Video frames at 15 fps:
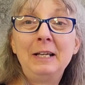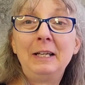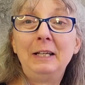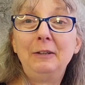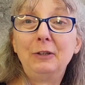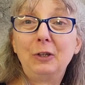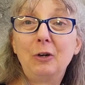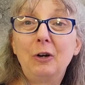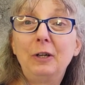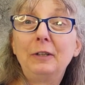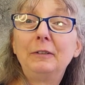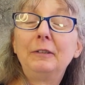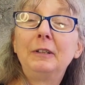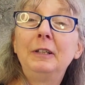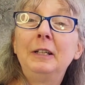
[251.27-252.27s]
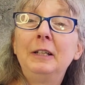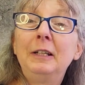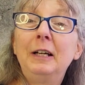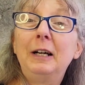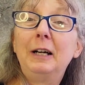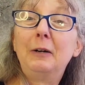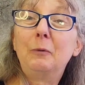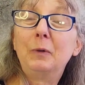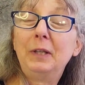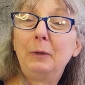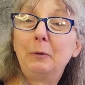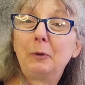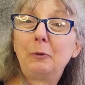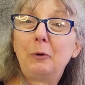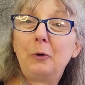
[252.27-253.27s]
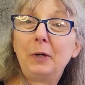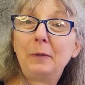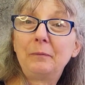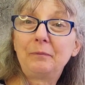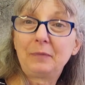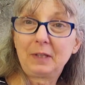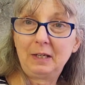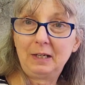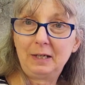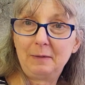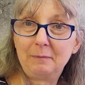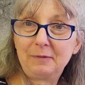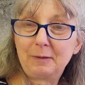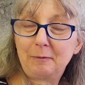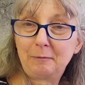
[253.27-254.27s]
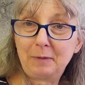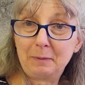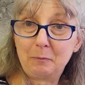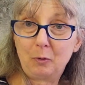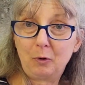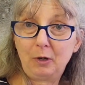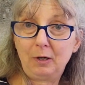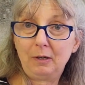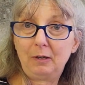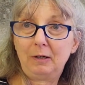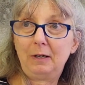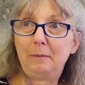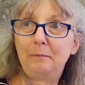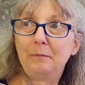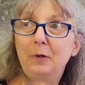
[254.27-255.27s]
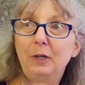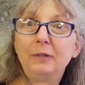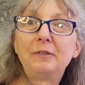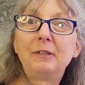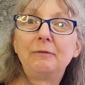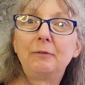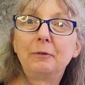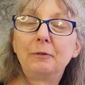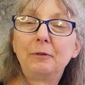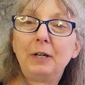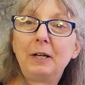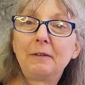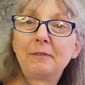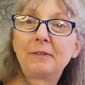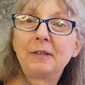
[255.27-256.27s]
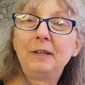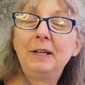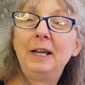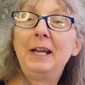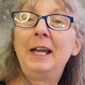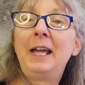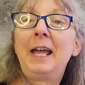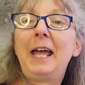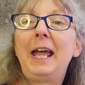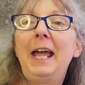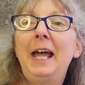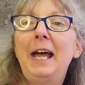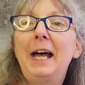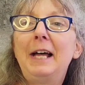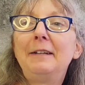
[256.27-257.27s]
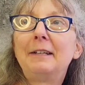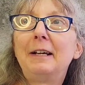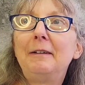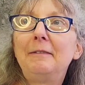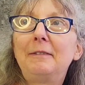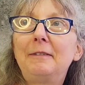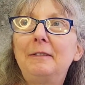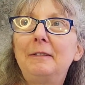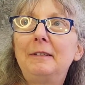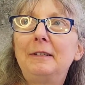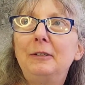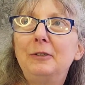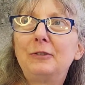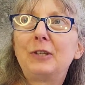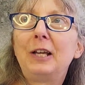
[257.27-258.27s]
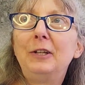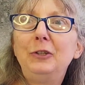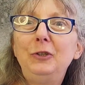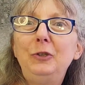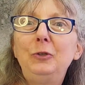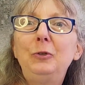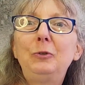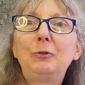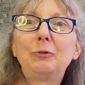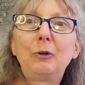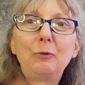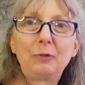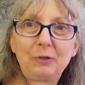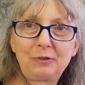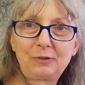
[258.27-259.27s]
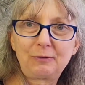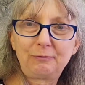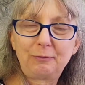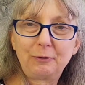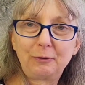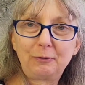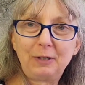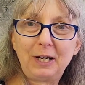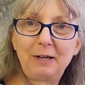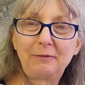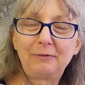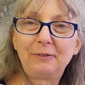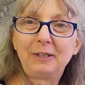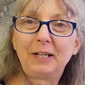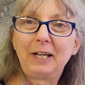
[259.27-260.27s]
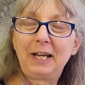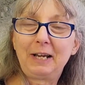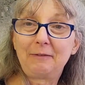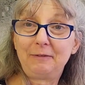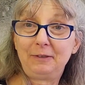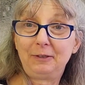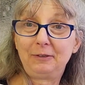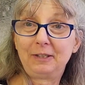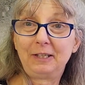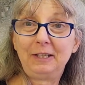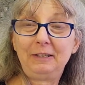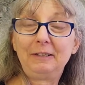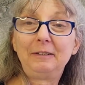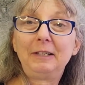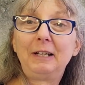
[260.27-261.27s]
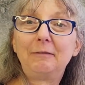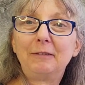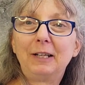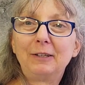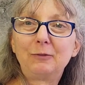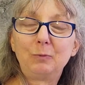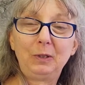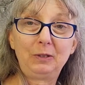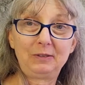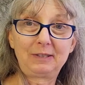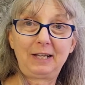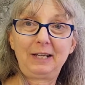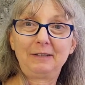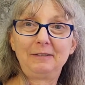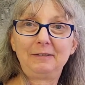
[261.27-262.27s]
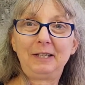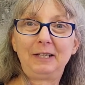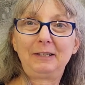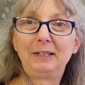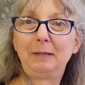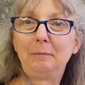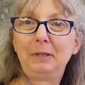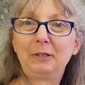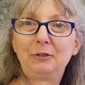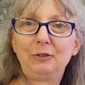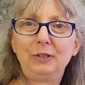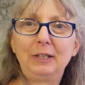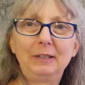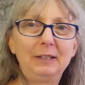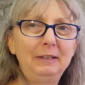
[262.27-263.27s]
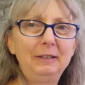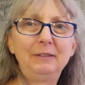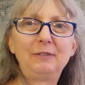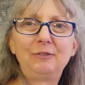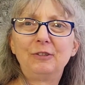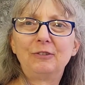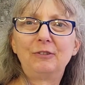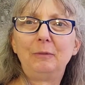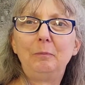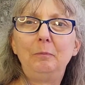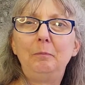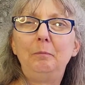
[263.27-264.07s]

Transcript: in the garden uh, when they were growing. Um, some of my more um, artsy photographs. And I've there's a new crocus photograph that I have in there that I didn't have last week because I hadn't taken that picture yet. And it's just a